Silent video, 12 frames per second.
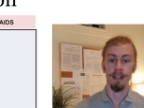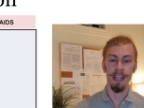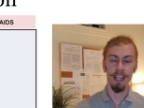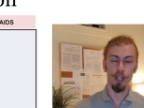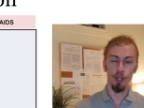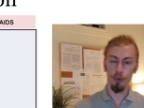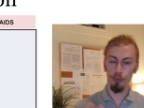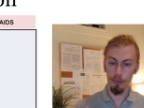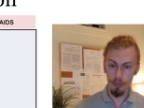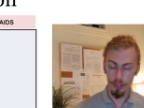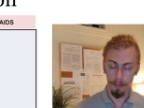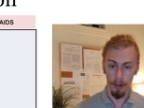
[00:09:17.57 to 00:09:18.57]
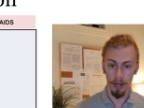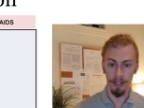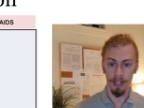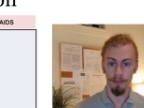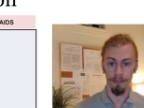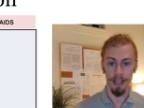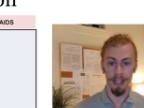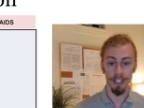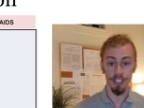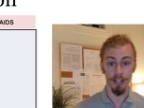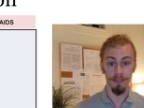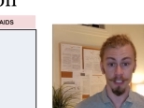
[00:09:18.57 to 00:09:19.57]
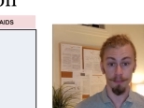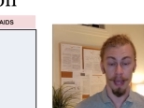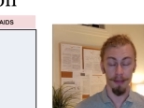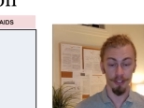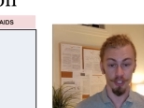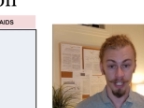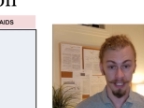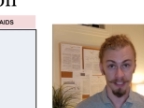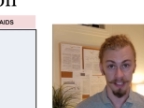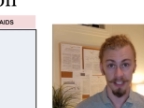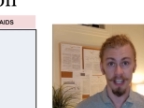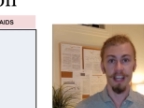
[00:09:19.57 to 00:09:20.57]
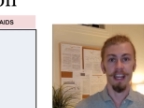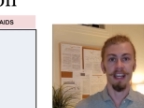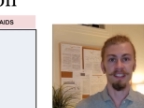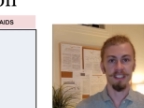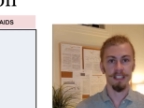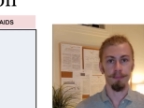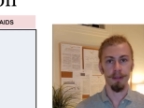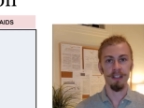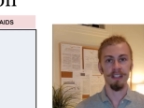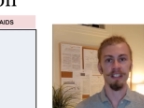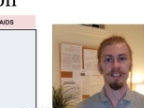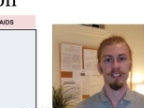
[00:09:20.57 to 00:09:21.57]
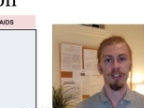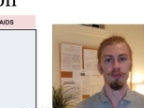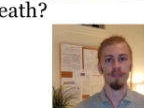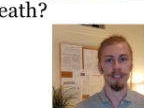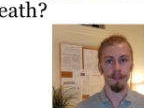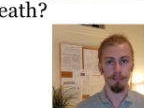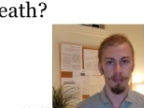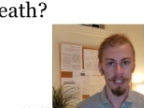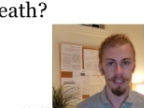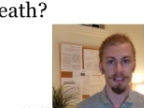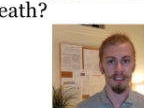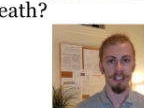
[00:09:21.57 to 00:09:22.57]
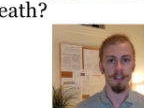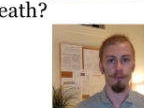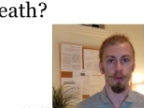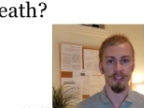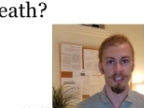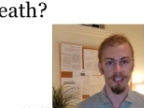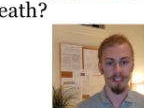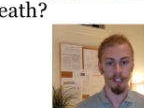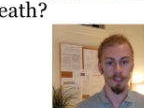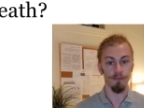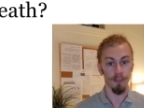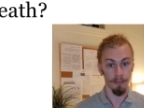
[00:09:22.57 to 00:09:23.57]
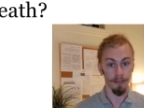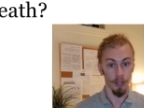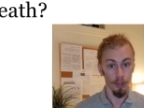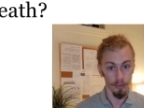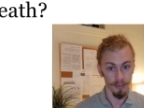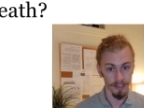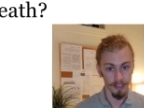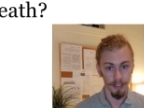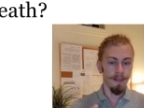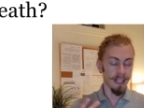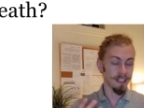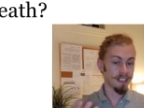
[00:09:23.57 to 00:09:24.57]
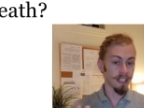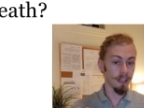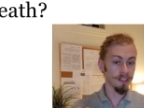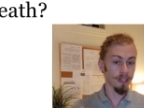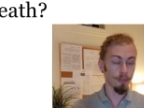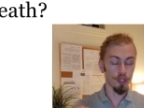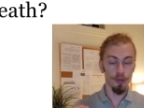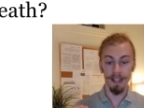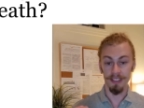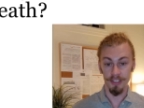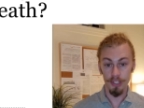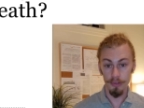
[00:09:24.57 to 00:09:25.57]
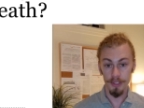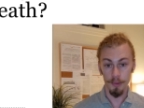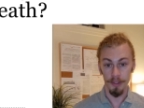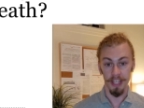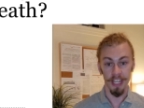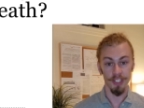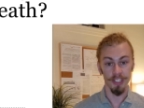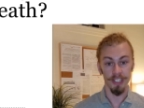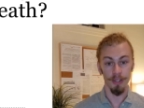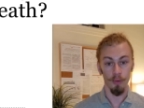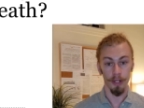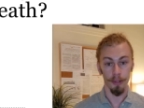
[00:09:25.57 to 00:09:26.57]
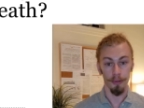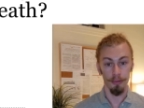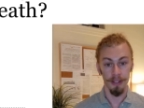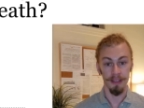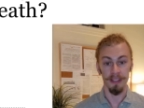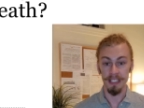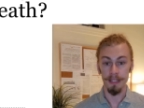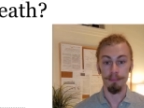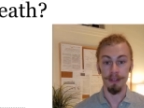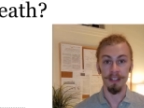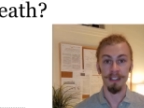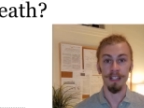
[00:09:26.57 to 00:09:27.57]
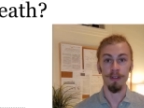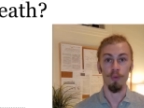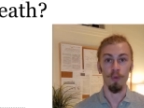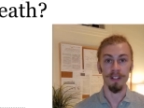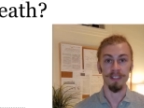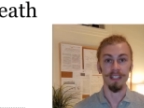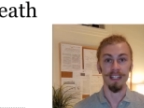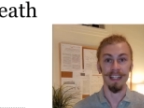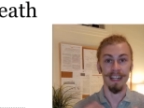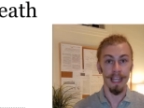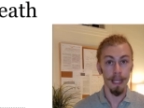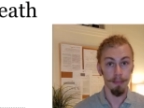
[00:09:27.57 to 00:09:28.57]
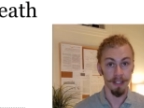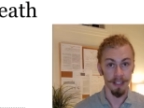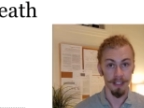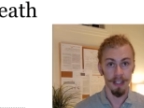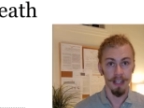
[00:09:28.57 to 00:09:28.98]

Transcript: A crucial part of HIV's pathogenesis is its ability to deplete CD4 T cells from the host. In cells that were transduced with AGT103, this ability was inhibited